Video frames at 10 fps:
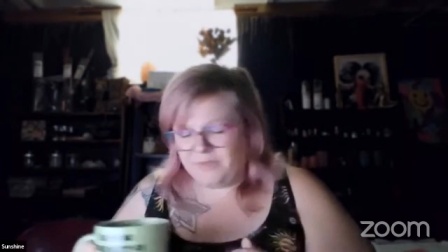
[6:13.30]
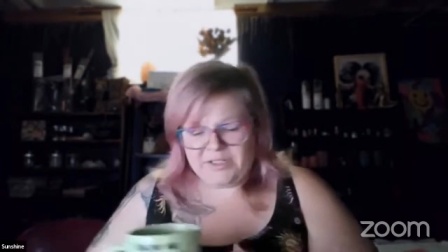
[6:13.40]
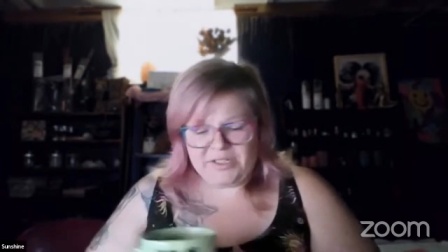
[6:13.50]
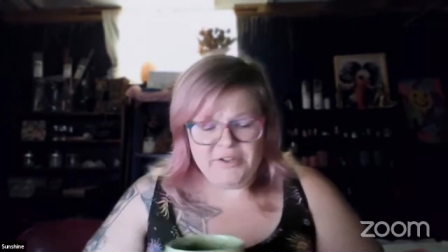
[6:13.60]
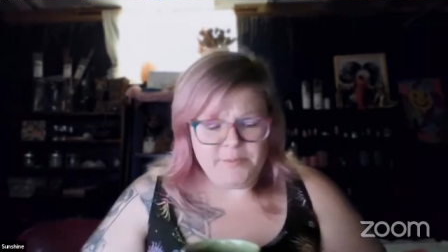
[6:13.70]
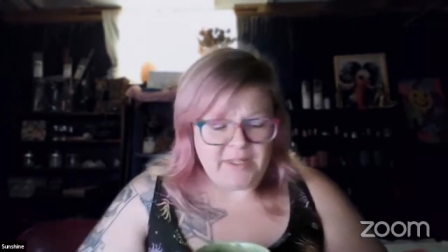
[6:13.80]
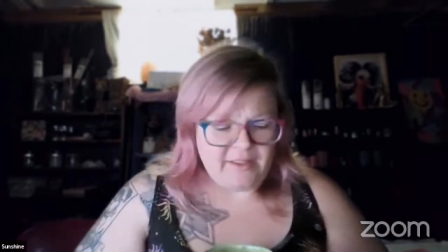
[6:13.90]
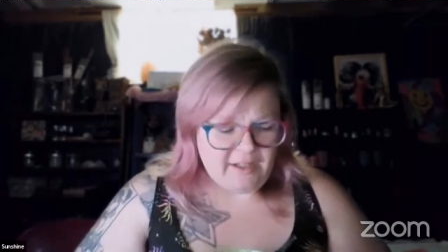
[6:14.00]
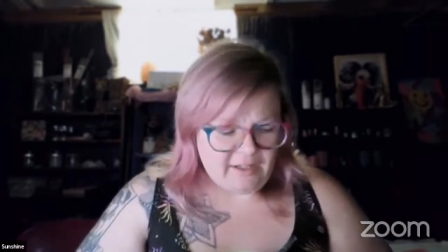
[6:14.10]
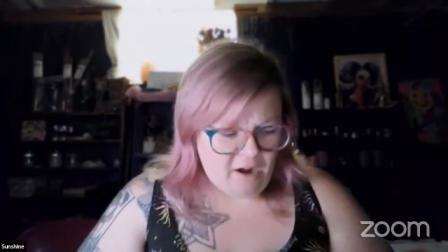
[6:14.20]
excuse me,
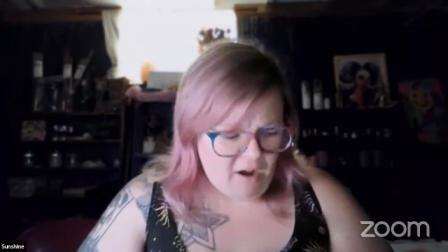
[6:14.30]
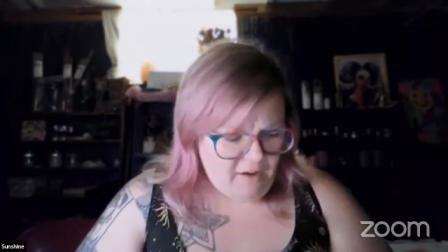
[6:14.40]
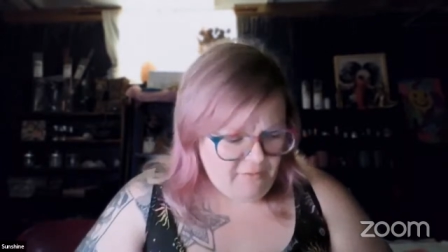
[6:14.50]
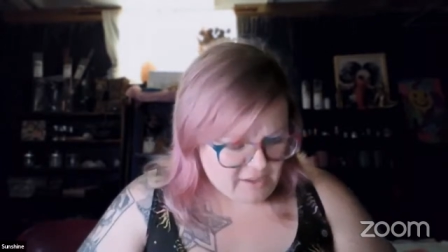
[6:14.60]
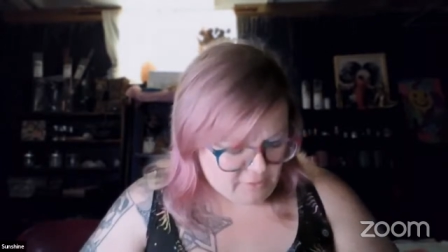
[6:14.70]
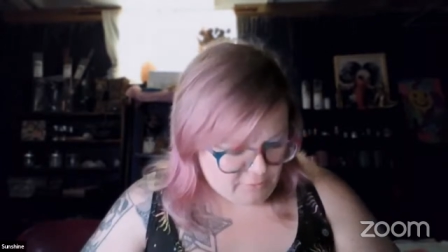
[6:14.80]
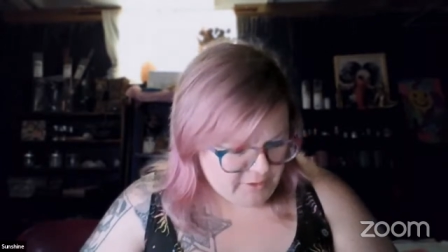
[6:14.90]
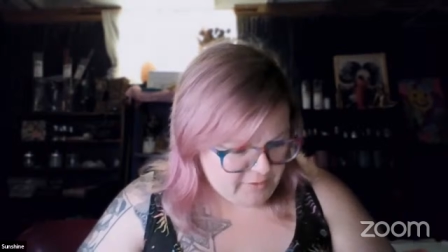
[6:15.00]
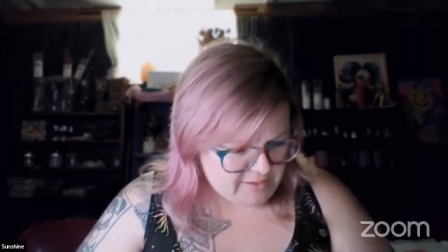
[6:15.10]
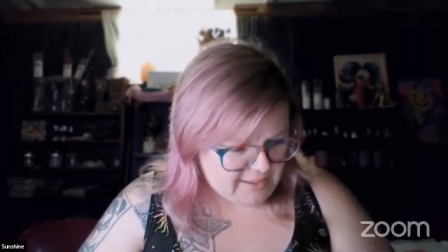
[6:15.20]
the coughs are
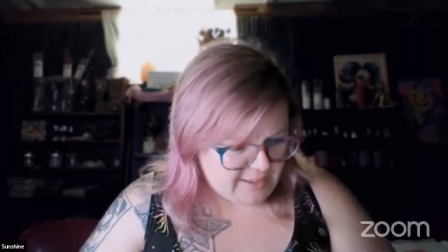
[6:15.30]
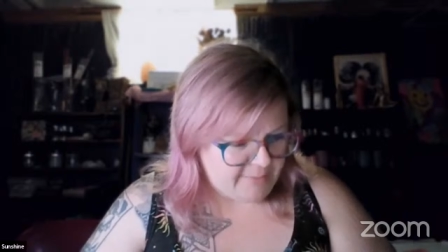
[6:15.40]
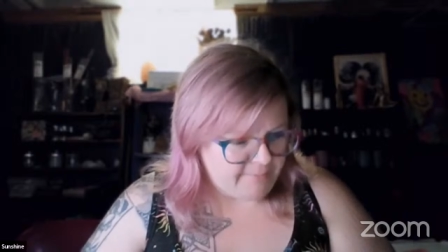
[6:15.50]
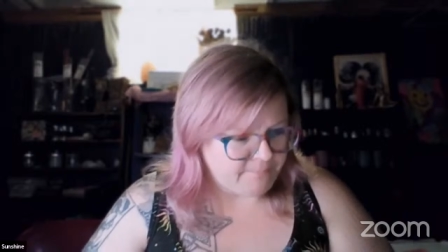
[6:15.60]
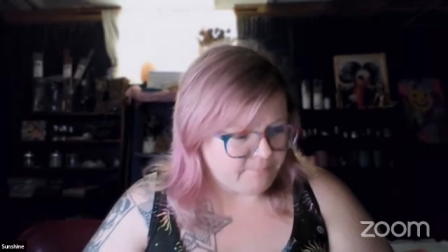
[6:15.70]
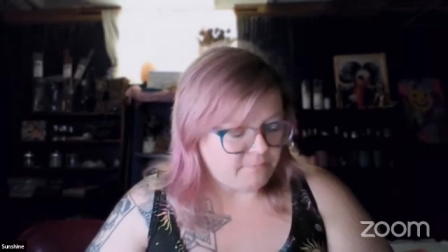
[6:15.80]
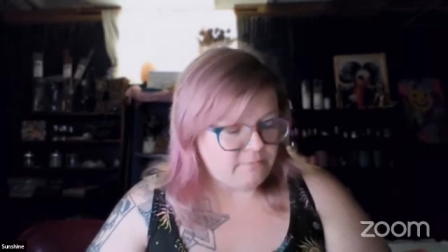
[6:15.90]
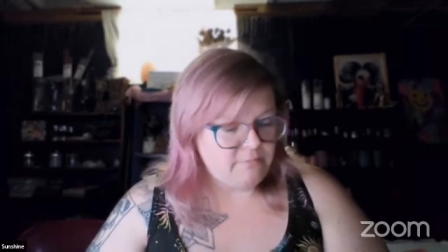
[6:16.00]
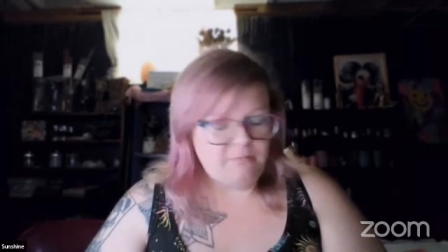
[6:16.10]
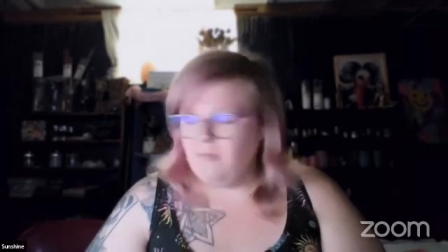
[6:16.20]
real today,
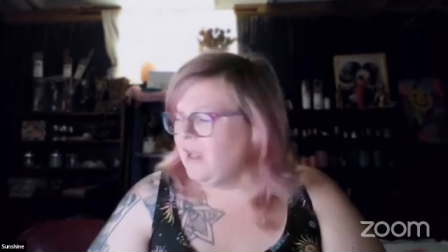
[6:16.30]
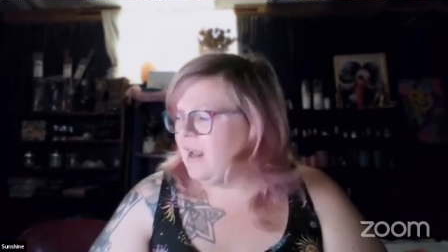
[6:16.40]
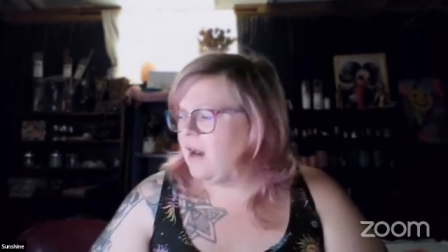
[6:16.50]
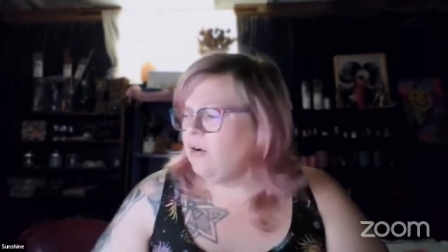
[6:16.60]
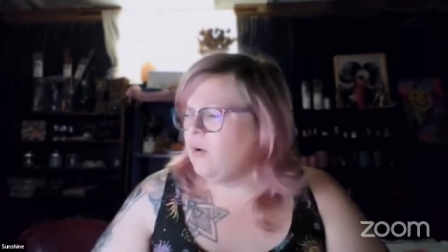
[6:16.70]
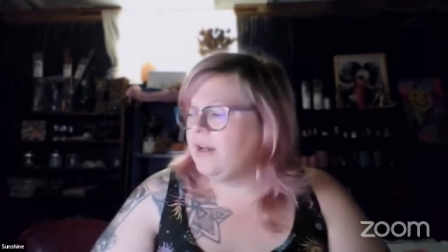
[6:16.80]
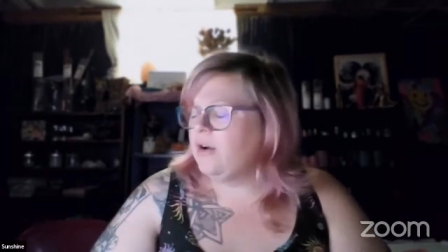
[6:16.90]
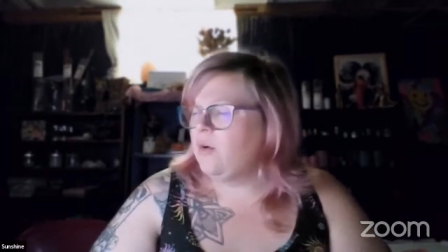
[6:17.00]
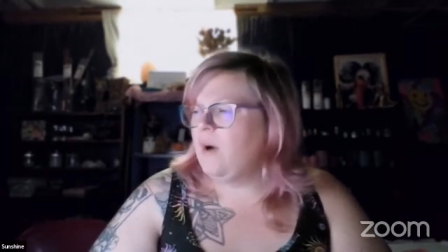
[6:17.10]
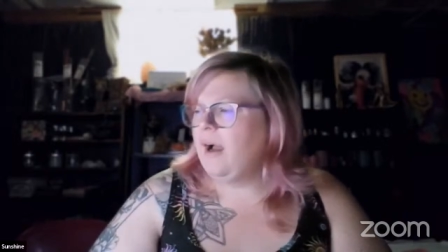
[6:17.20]
and I don't quite
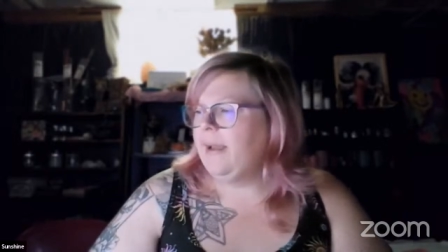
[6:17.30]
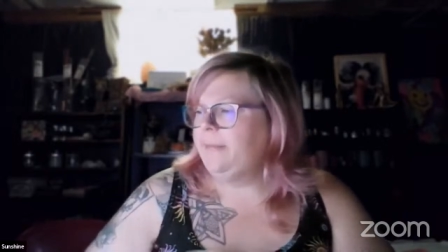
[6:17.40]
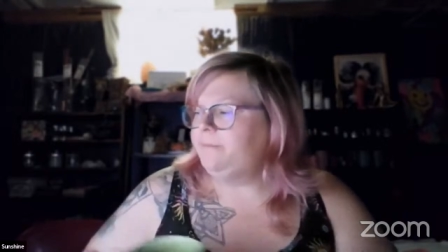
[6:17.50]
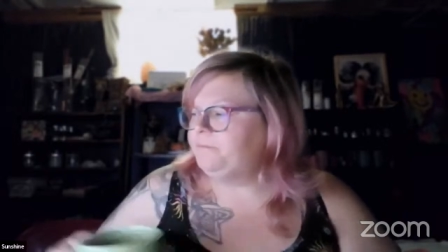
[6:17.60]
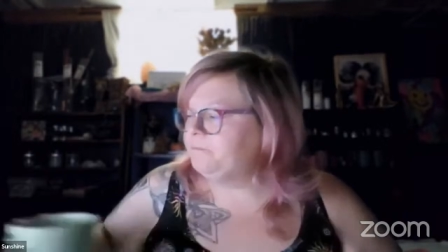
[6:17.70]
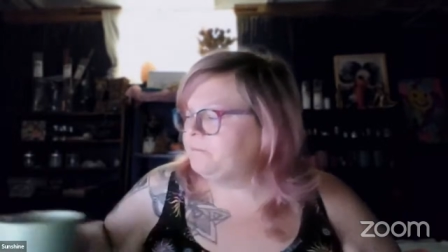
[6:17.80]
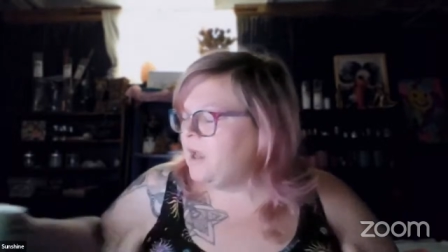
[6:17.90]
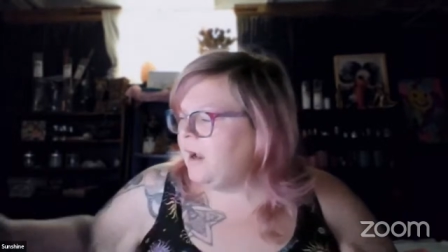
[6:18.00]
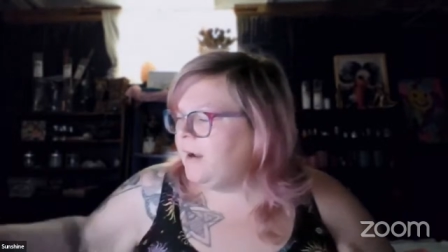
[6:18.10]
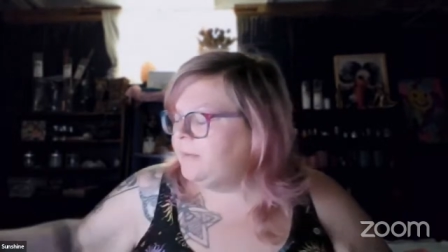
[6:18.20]
know why.
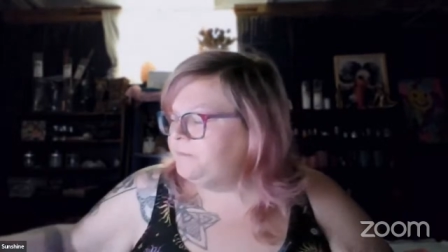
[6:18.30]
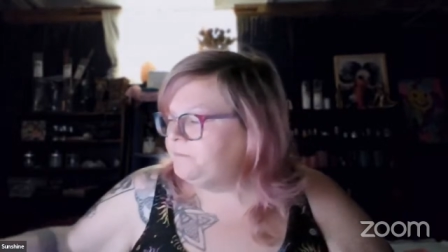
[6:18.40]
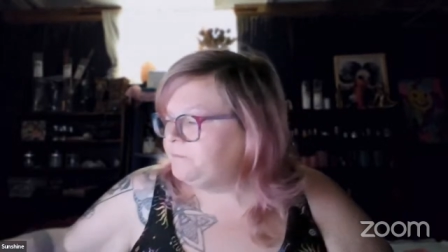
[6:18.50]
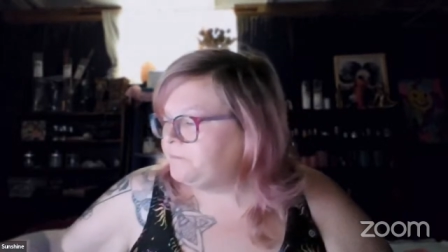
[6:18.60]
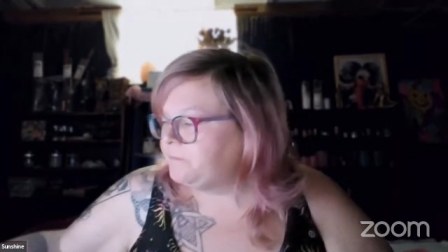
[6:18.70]
Um,